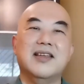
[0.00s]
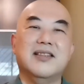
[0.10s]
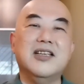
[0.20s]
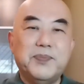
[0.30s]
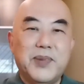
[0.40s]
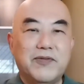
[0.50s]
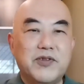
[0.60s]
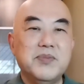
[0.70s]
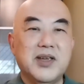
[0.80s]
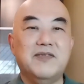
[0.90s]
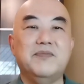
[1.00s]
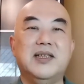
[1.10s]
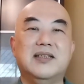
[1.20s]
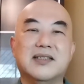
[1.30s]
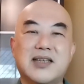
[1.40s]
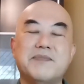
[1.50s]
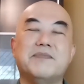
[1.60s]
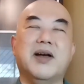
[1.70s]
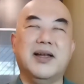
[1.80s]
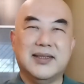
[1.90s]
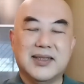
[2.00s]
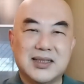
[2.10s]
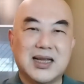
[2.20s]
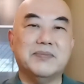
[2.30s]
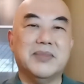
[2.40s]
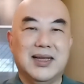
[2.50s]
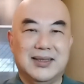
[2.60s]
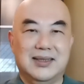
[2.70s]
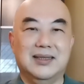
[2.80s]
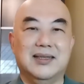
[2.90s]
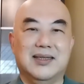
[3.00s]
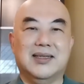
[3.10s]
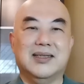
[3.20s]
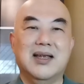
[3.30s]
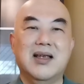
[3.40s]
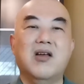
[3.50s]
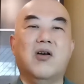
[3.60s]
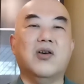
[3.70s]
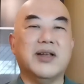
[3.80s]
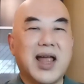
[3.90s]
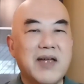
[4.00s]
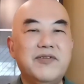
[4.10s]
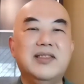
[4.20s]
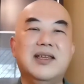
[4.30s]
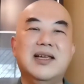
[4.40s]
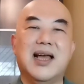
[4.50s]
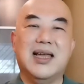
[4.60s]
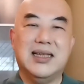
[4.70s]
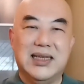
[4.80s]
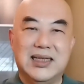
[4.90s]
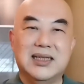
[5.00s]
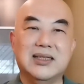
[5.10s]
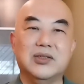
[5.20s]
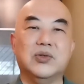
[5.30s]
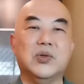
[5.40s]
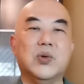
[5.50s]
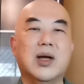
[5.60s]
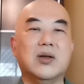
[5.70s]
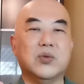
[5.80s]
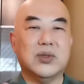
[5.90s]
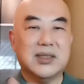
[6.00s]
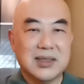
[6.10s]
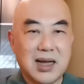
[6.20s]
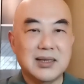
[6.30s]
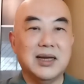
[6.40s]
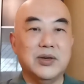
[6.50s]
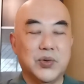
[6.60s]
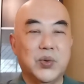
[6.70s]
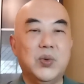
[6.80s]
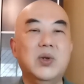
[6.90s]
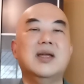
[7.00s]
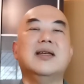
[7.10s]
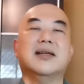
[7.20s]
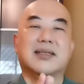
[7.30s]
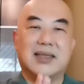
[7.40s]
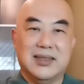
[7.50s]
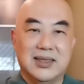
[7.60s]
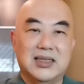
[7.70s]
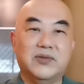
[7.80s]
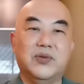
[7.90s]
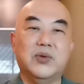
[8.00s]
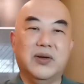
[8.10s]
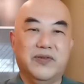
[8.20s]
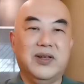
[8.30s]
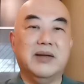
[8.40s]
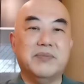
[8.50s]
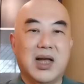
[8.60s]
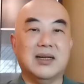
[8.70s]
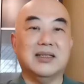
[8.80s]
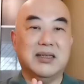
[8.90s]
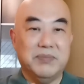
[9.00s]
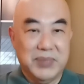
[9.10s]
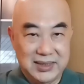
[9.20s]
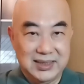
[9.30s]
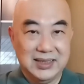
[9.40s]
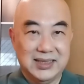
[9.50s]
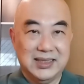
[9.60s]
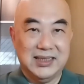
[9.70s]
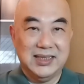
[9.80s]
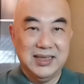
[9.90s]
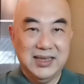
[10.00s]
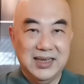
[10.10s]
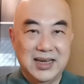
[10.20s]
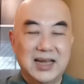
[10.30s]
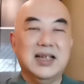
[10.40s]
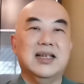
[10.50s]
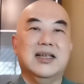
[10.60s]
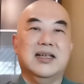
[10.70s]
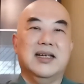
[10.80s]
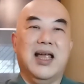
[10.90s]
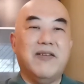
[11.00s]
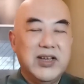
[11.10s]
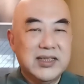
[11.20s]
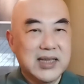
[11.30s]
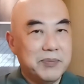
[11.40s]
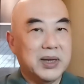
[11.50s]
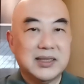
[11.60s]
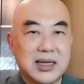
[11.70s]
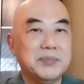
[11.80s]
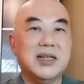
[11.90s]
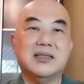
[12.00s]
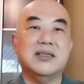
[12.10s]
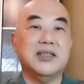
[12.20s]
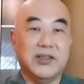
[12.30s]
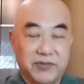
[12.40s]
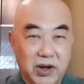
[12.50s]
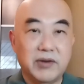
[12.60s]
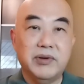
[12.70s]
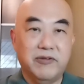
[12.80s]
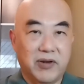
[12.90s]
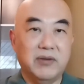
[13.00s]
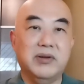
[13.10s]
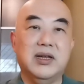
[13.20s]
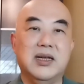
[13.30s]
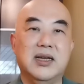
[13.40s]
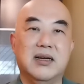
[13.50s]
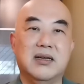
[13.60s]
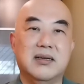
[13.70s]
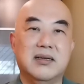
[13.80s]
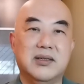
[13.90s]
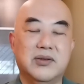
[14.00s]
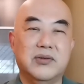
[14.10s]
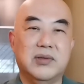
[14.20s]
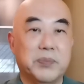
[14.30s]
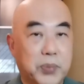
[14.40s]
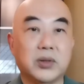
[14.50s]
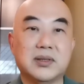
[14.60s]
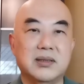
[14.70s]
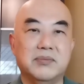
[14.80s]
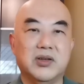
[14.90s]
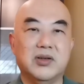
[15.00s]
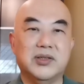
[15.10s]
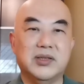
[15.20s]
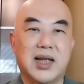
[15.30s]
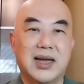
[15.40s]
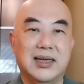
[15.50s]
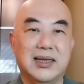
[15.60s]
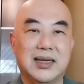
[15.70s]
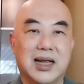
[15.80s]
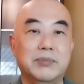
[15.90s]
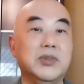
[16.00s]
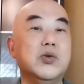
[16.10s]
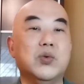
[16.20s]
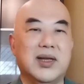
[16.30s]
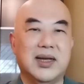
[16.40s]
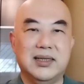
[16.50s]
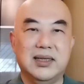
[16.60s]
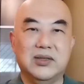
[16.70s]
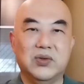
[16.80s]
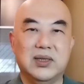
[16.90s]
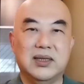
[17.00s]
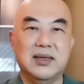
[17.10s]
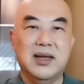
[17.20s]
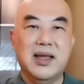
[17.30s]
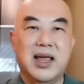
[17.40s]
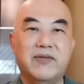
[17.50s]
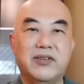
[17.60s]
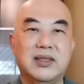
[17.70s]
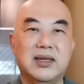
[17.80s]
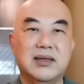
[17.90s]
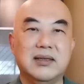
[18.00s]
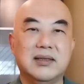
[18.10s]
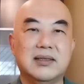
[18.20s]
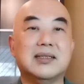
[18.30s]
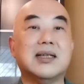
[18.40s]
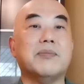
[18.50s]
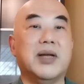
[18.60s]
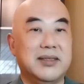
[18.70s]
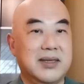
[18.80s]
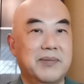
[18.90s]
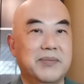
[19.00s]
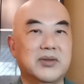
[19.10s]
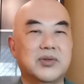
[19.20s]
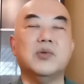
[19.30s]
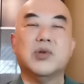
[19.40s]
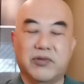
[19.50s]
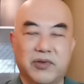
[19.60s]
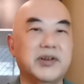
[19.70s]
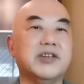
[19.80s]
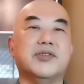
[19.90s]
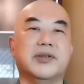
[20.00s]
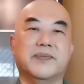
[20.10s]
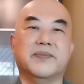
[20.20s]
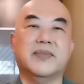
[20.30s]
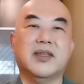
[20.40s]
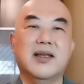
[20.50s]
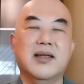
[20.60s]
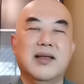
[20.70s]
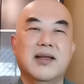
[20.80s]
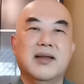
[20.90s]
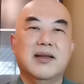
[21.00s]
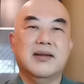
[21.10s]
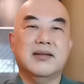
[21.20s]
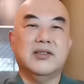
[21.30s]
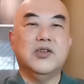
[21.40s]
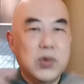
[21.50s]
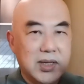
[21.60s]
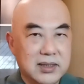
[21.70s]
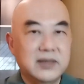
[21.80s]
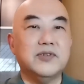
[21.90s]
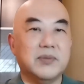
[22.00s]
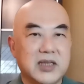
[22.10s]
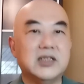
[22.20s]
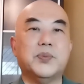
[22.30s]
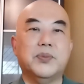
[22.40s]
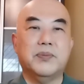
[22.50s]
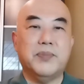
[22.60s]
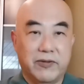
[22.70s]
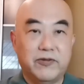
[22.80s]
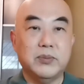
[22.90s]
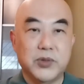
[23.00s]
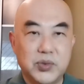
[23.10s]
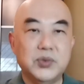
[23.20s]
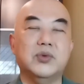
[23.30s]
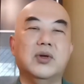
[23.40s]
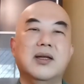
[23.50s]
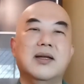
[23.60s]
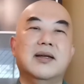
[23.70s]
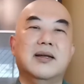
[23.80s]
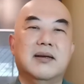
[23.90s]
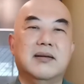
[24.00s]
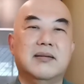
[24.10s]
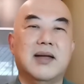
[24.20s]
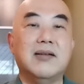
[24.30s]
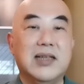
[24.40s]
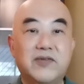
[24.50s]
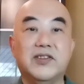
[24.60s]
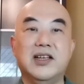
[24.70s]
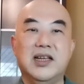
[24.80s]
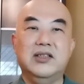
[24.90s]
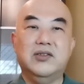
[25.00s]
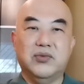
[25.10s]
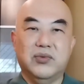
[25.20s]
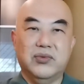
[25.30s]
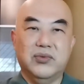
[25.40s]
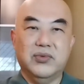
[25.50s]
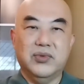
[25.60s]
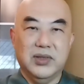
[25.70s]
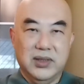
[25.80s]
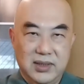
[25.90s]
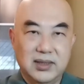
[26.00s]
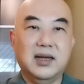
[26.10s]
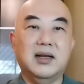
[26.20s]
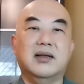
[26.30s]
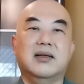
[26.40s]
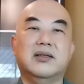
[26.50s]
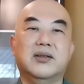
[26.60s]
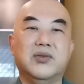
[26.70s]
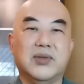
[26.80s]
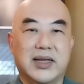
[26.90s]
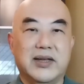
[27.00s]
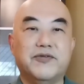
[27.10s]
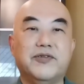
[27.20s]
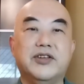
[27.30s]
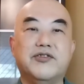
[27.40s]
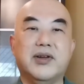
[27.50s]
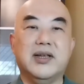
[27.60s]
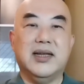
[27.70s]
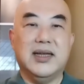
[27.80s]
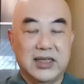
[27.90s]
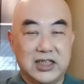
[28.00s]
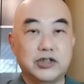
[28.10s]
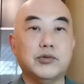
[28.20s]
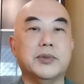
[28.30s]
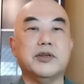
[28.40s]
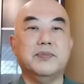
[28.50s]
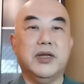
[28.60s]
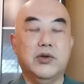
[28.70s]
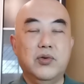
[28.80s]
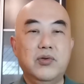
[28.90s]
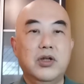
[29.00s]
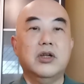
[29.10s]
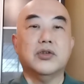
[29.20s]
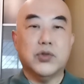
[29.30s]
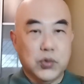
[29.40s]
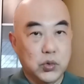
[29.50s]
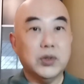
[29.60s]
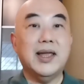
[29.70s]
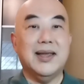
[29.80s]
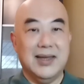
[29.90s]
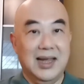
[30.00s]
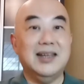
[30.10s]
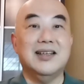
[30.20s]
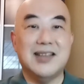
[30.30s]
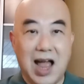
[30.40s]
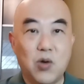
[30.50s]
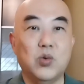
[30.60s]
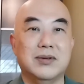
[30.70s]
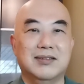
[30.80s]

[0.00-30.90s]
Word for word: This platform gave me step-by-step lessons on everything I needed to know how to start and grow a successful affiliate marketing business. Having step-by-step lessons is very, very, uh, you know, important, because I, I'm new and I needed to learn everything step-by-step. So it was very good. You can learn from this platform too. Uh, I'll leave the link to, uh, you know, to get their free training in the description below. So go there and get it now.